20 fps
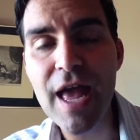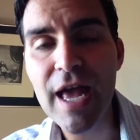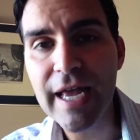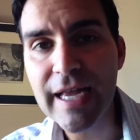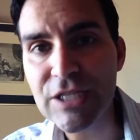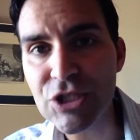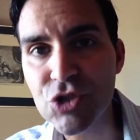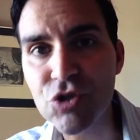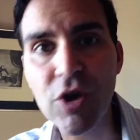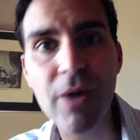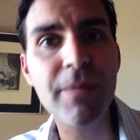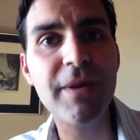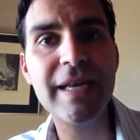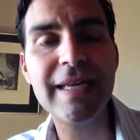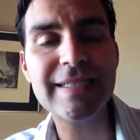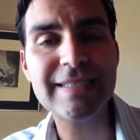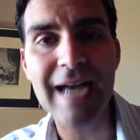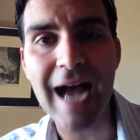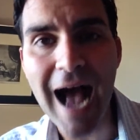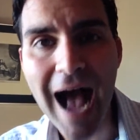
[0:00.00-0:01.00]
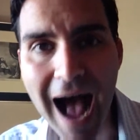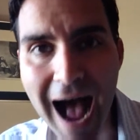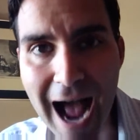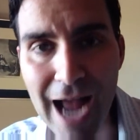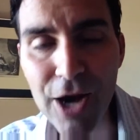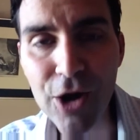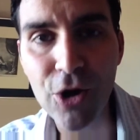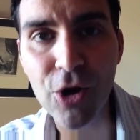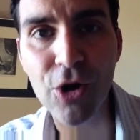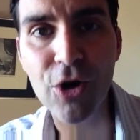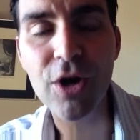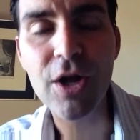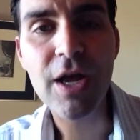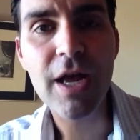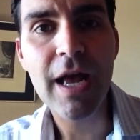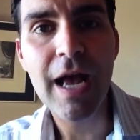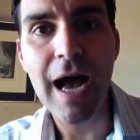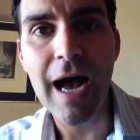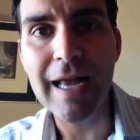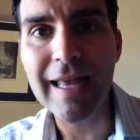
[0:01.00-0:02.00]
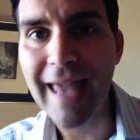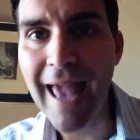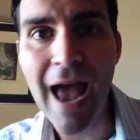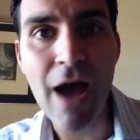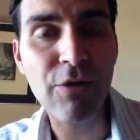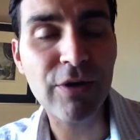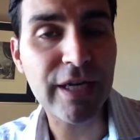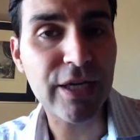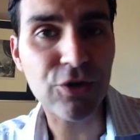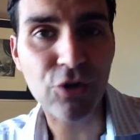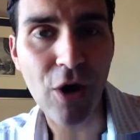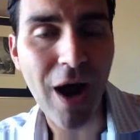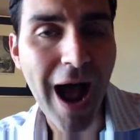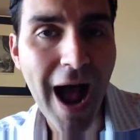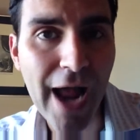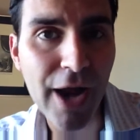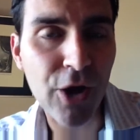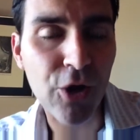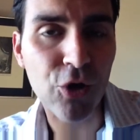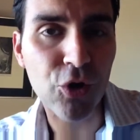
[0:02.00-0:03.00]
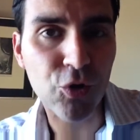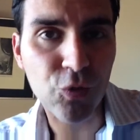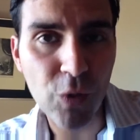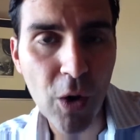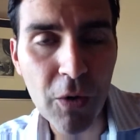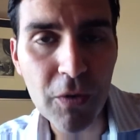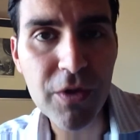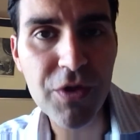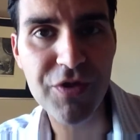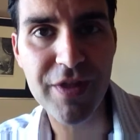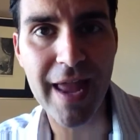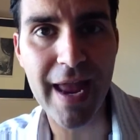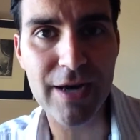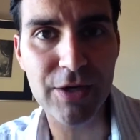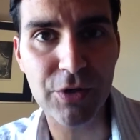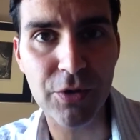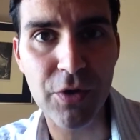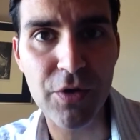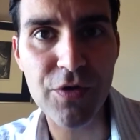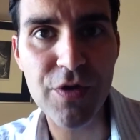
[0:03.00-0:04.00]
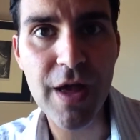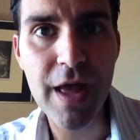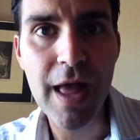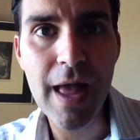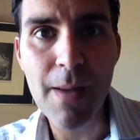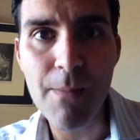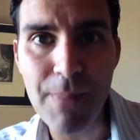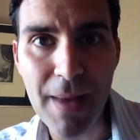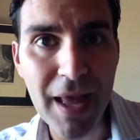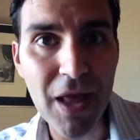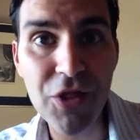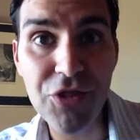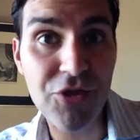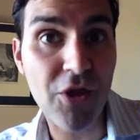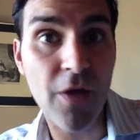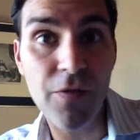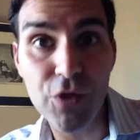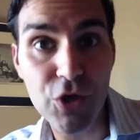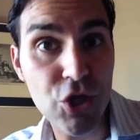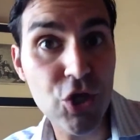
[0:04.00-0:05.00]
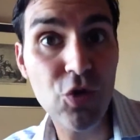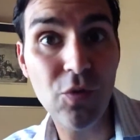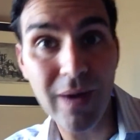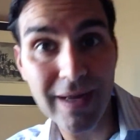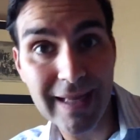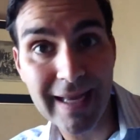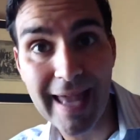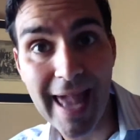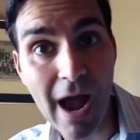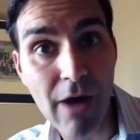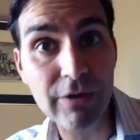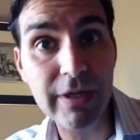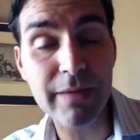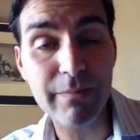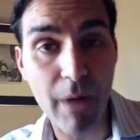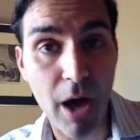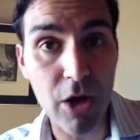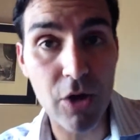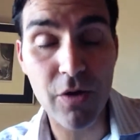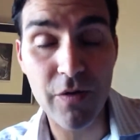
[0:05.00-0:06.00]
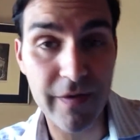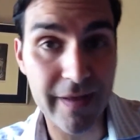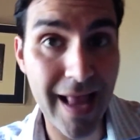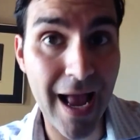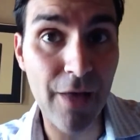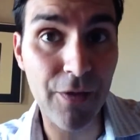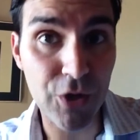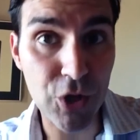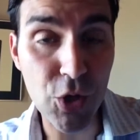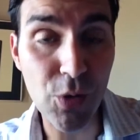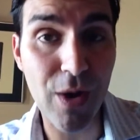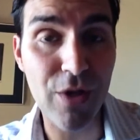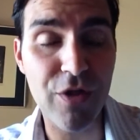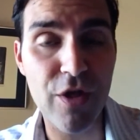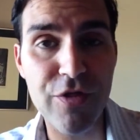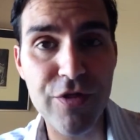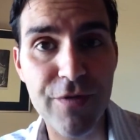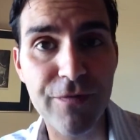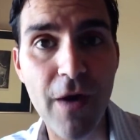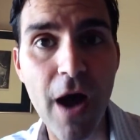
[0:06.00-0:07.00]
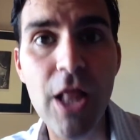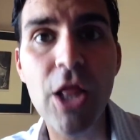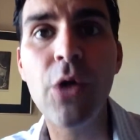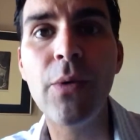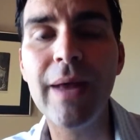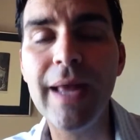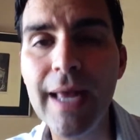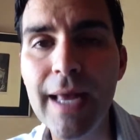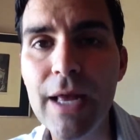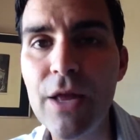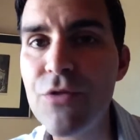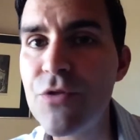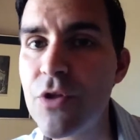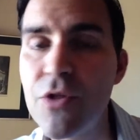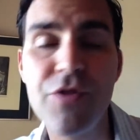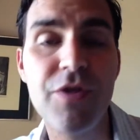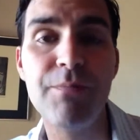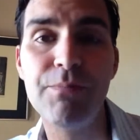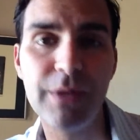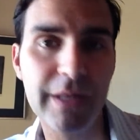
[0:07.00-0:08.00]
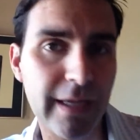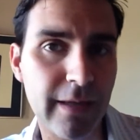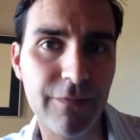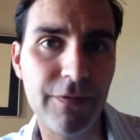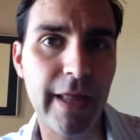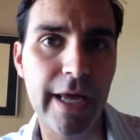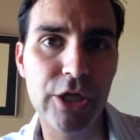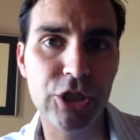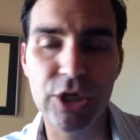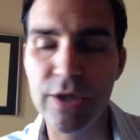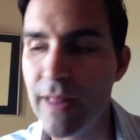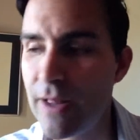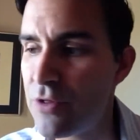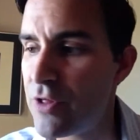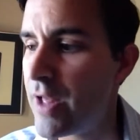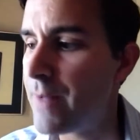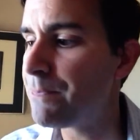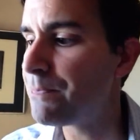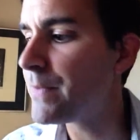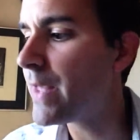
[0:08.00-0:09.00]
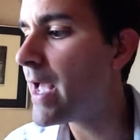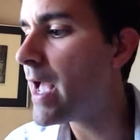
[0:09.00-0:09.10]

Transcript: contributing to higher accounting or higher growth standards based on the UN accounting model that now the US has to follow is simply inflation. That's it.